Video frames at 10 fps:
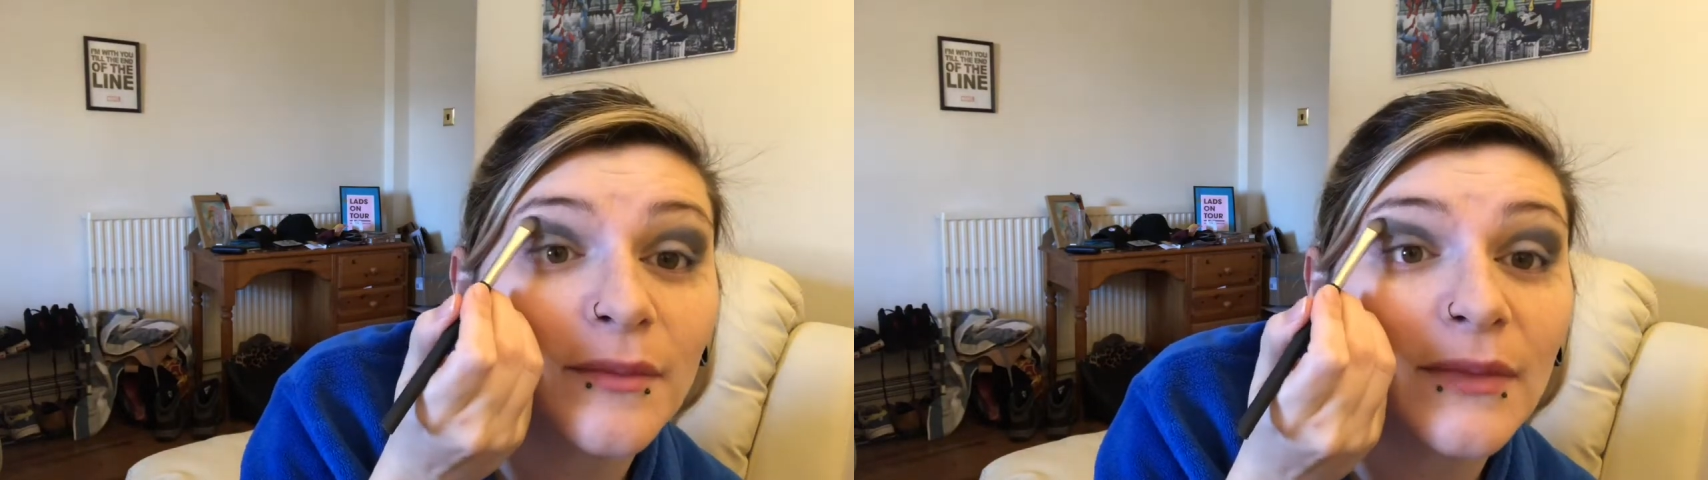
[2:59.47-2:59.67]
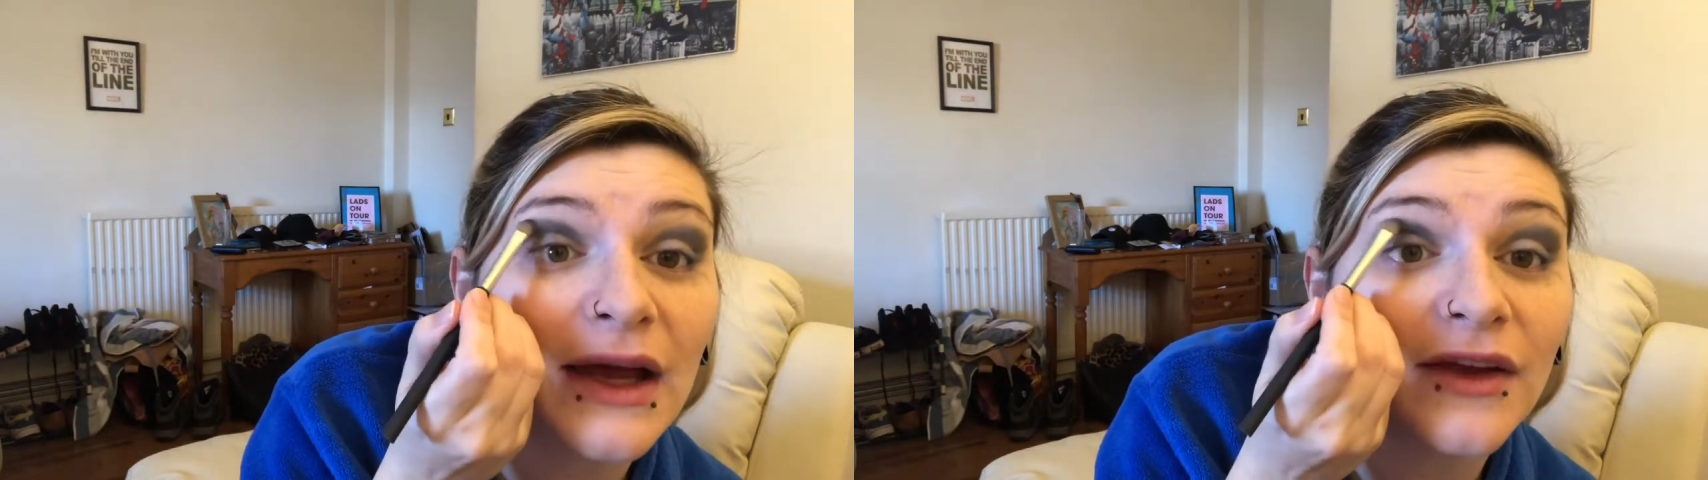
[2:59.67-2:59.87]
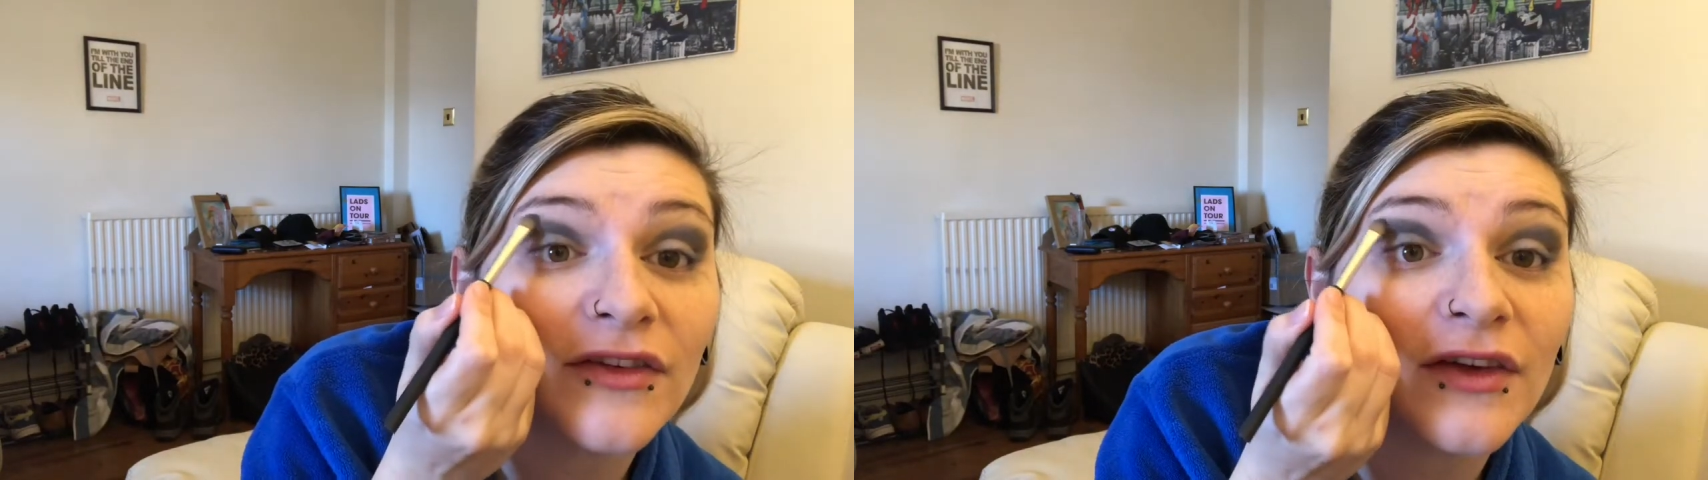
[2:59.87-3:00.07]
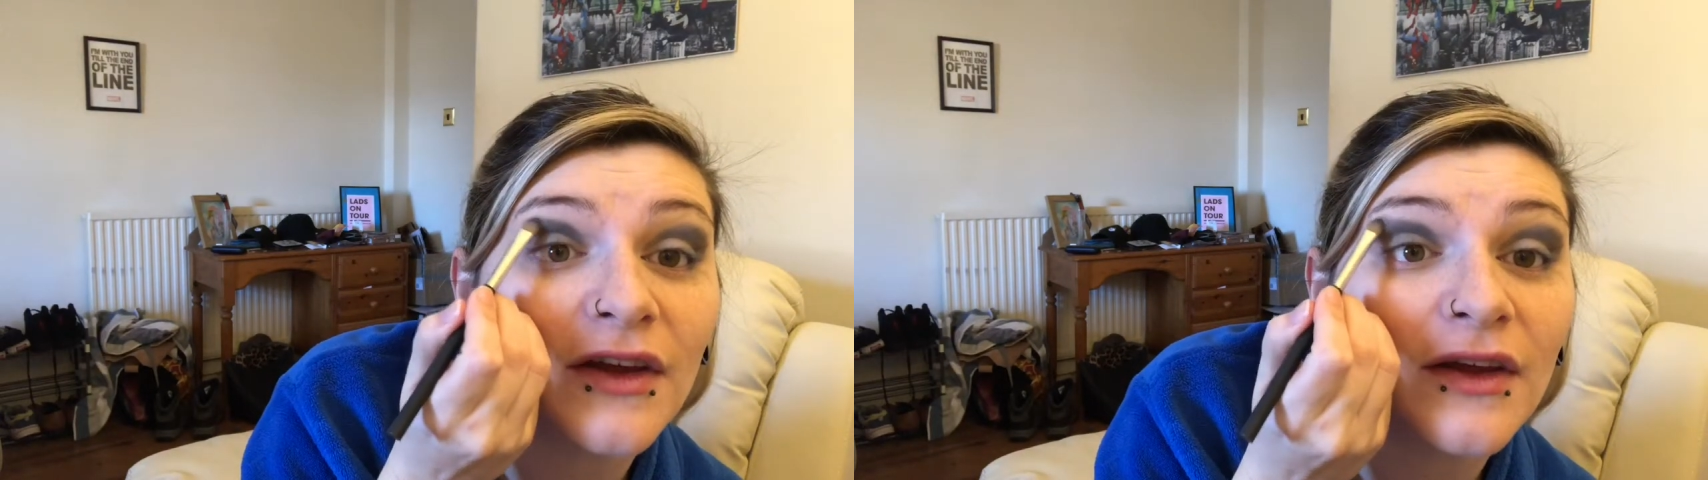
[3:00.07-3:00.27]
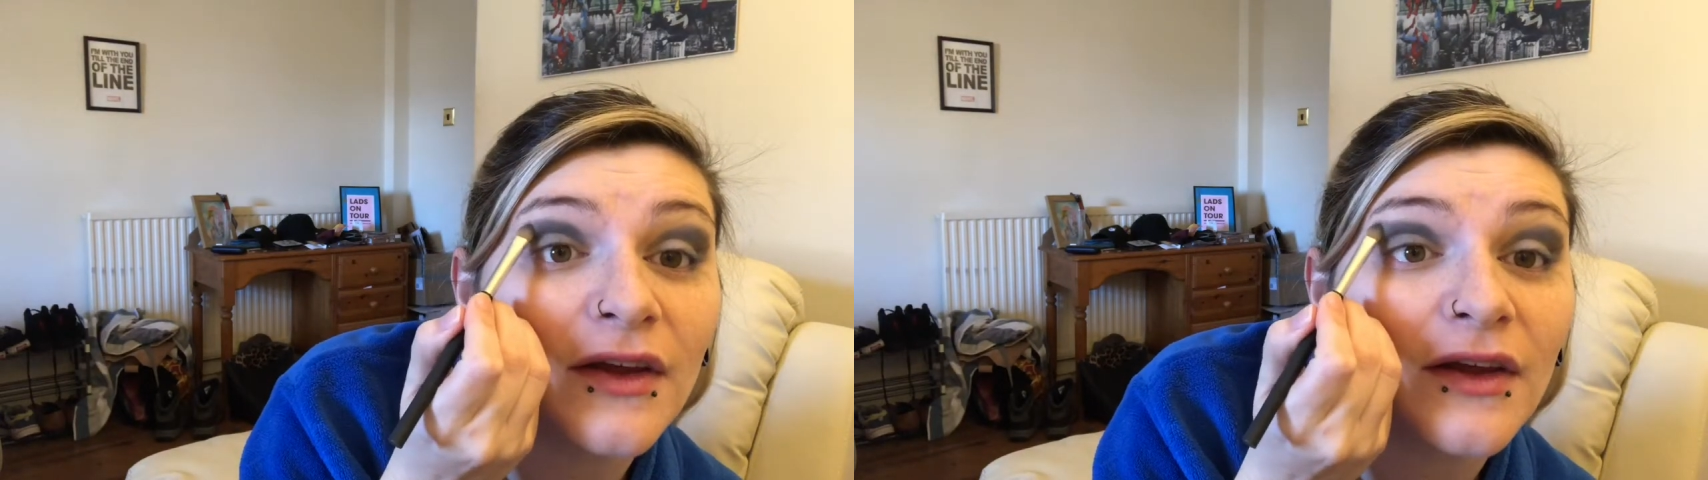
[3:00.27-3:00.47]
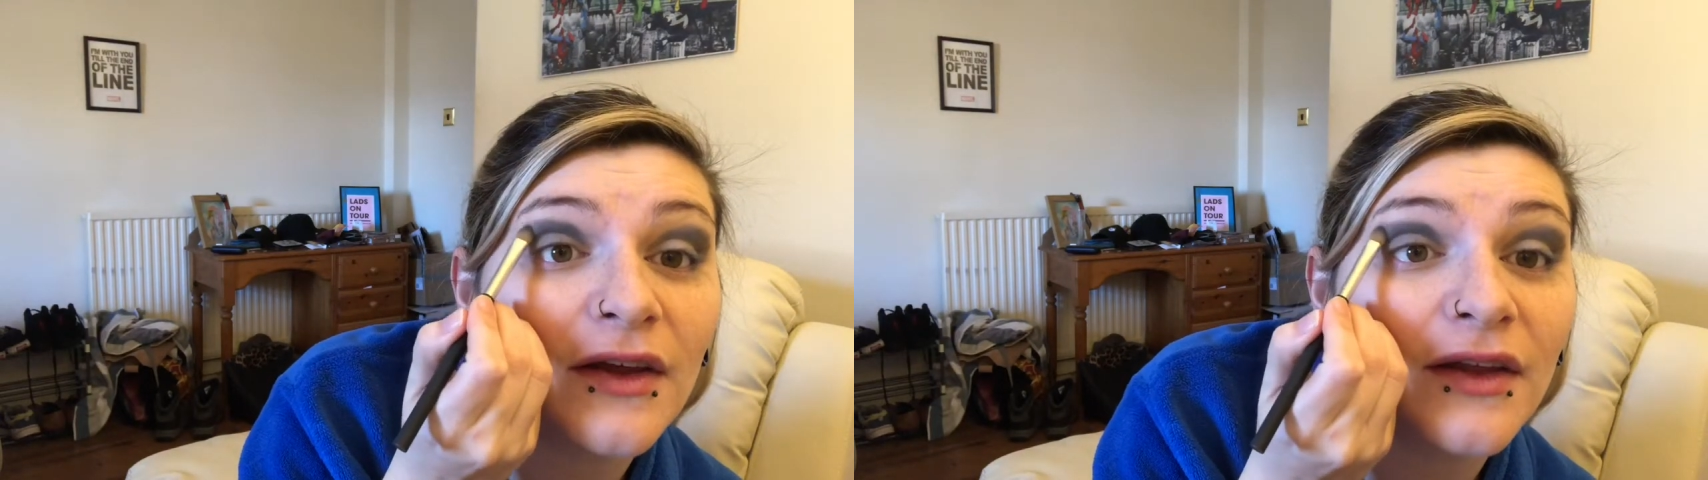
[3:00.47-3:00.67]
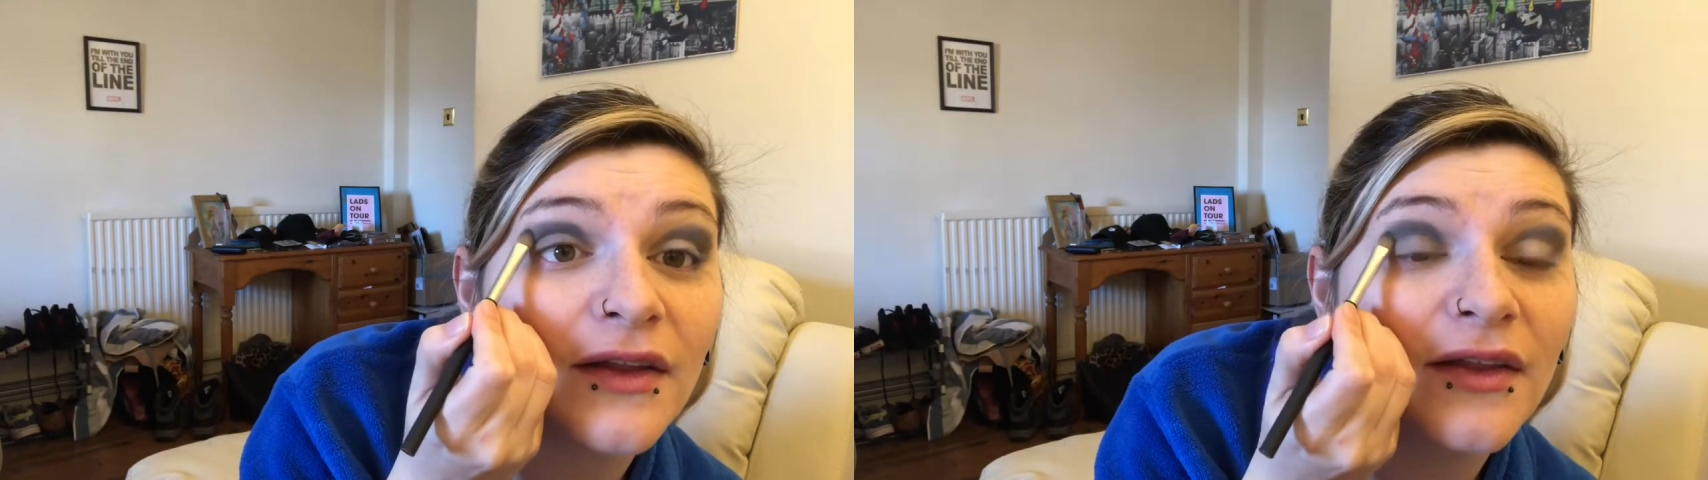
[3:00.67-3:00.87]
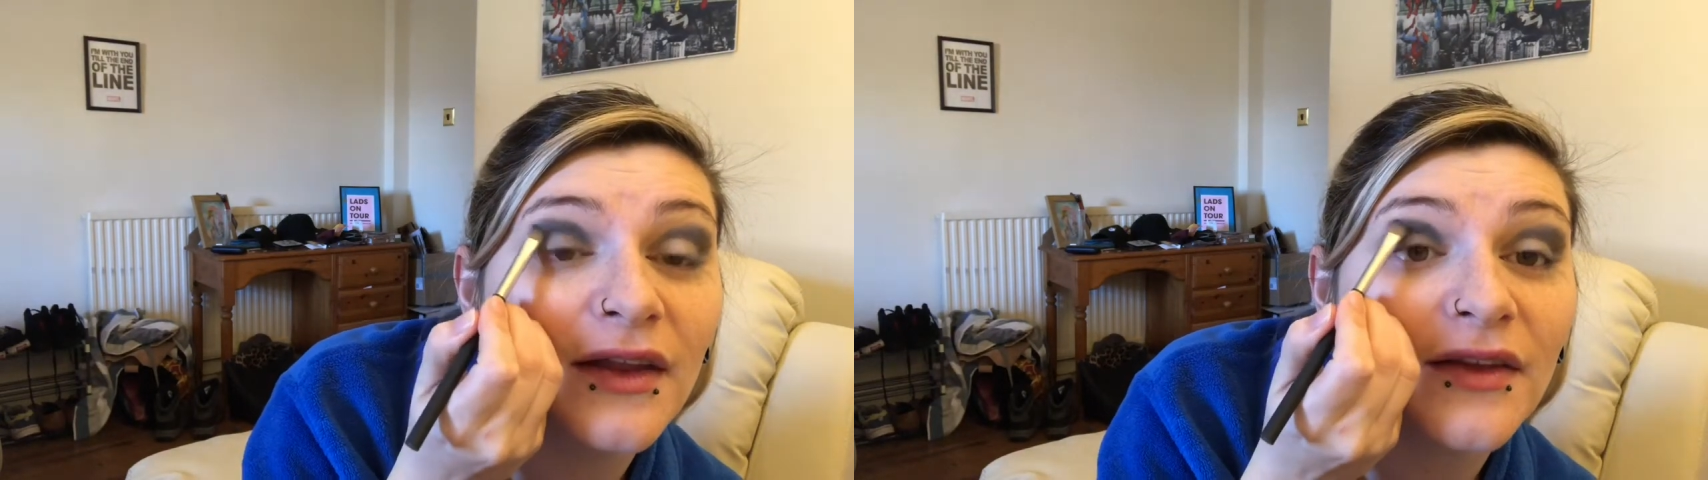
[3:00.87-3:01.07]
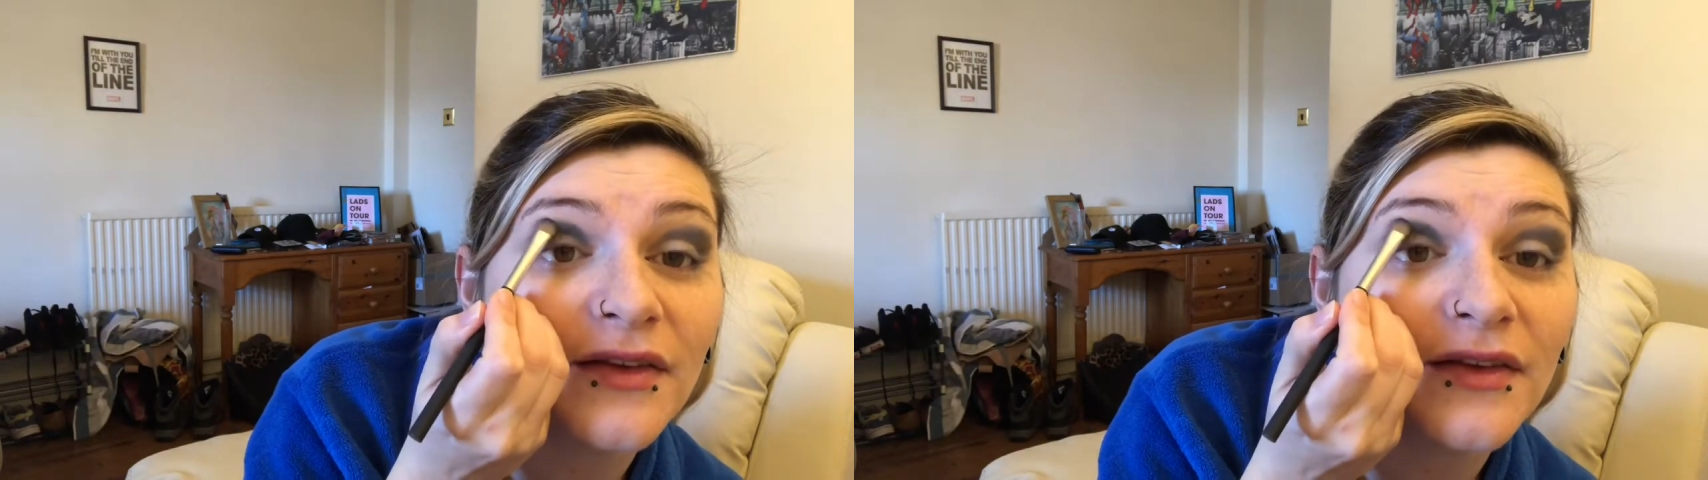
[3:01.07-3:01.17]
match this